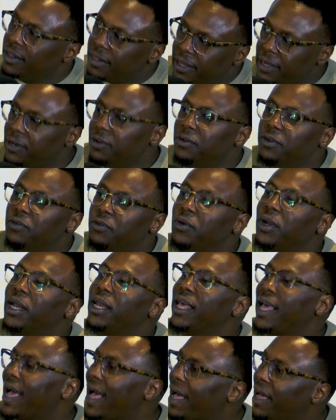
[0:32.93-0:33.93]
they don't
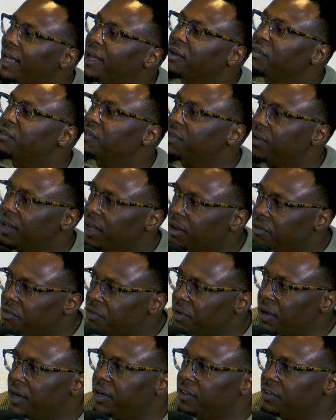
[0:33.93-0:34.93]
really have a
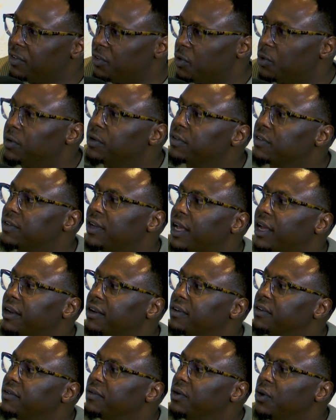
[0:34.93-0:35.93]
very strong stand,
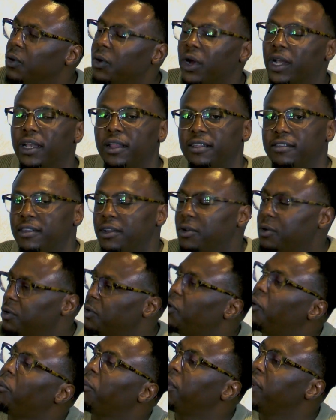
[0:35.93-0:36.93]
or at least they
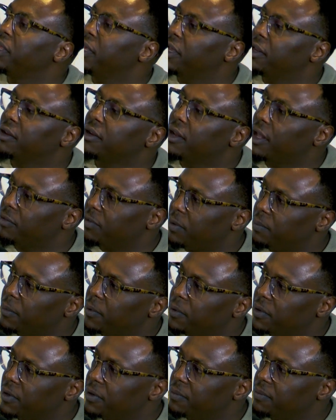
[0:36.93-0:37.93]
don't communicate enough
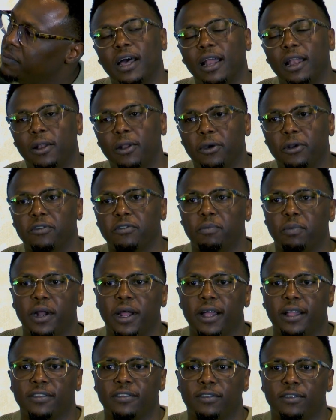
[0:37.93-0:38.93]
about it. A lot of
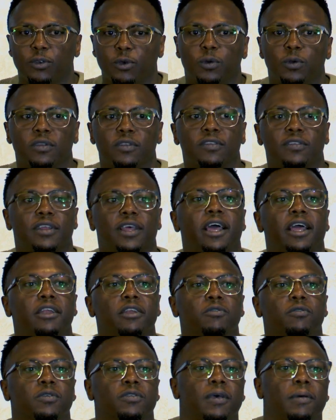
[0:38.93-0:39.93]
brands don't
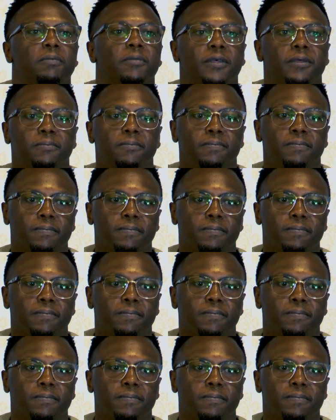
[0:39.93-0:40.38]
stand for something.